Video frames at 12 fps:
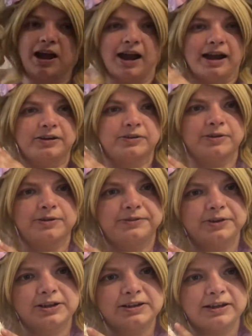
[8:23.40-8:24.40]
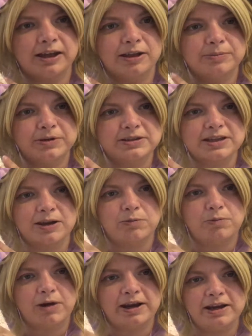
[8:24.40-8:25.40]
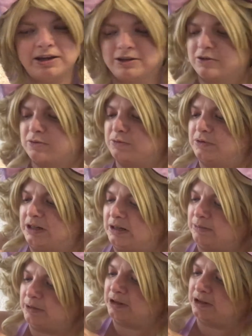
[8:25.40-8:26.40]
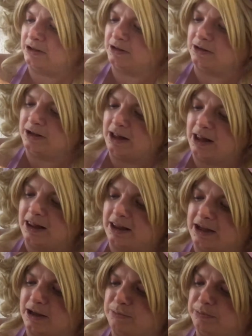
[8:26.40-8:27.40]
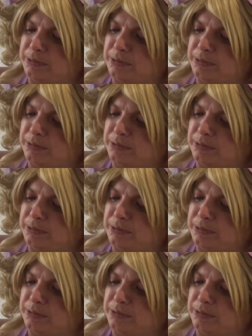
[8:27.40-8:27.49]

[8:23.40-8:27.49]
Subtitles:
I don't know if you can tell, but it's like white and cream in here, like a